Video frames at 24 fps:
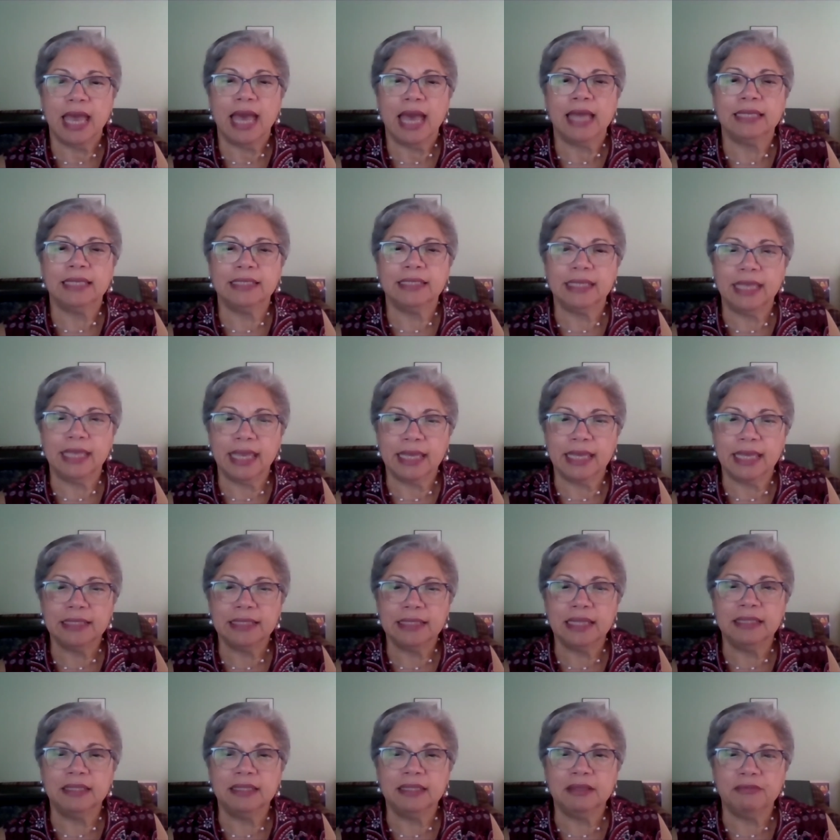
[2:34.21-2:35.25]
and get
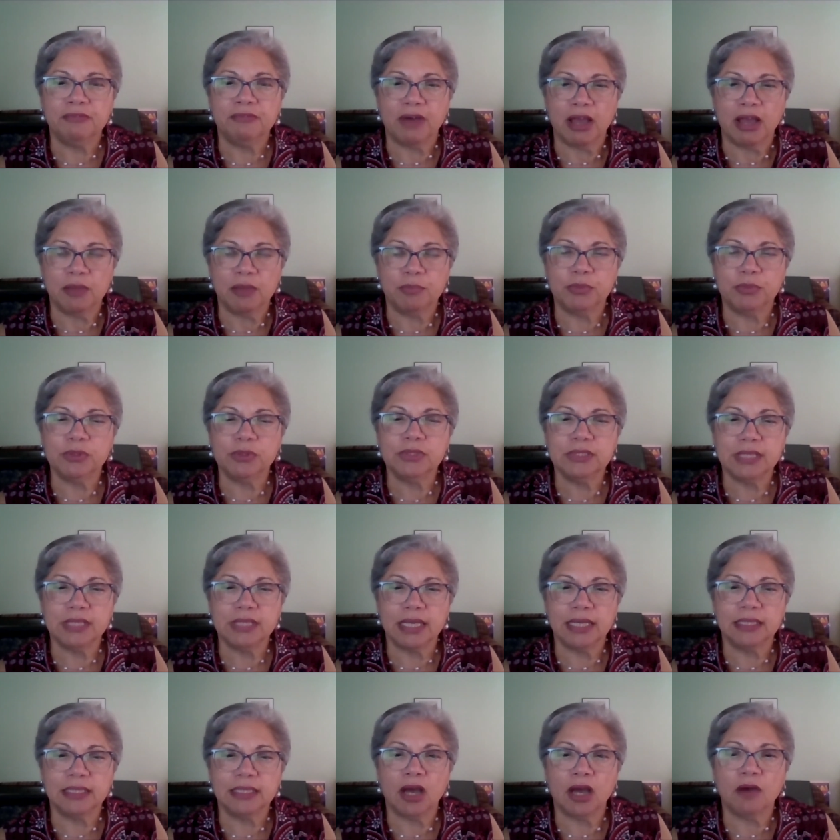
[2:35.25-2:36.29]
the
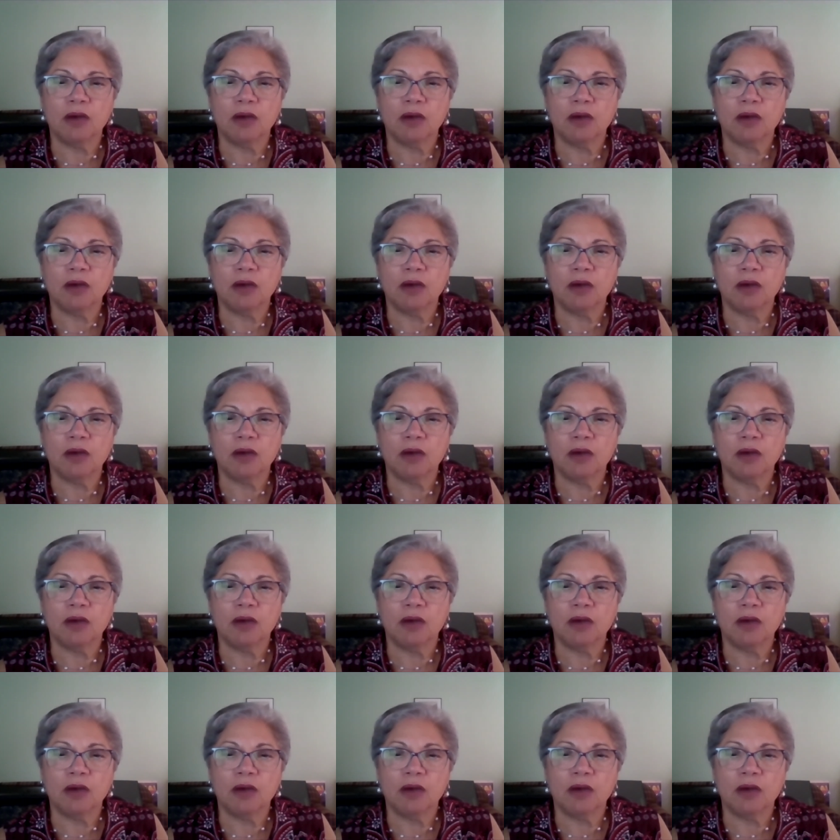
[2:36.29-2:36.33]
5%